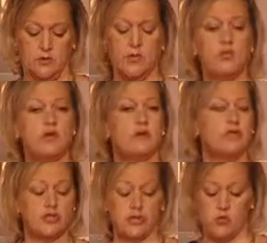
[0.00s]
We won a
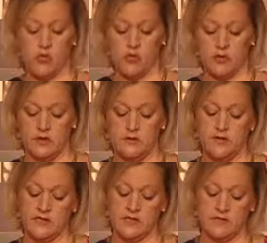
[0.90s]
Russian award
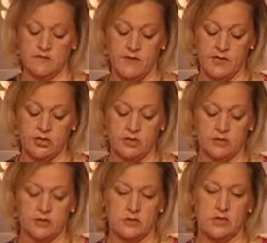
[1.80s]
for this innovation.